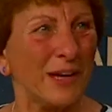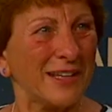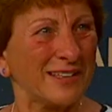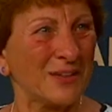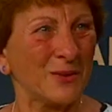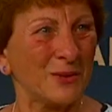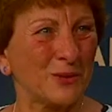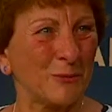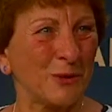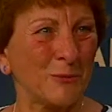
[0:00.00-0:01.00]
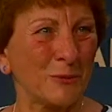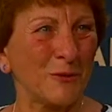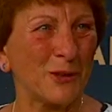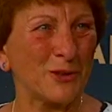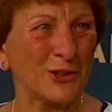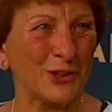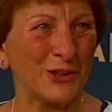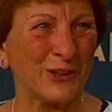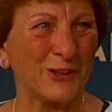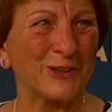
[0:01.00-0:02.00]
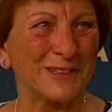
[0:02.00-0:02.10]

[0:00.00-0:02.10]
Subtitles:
So a little bit of prevention here.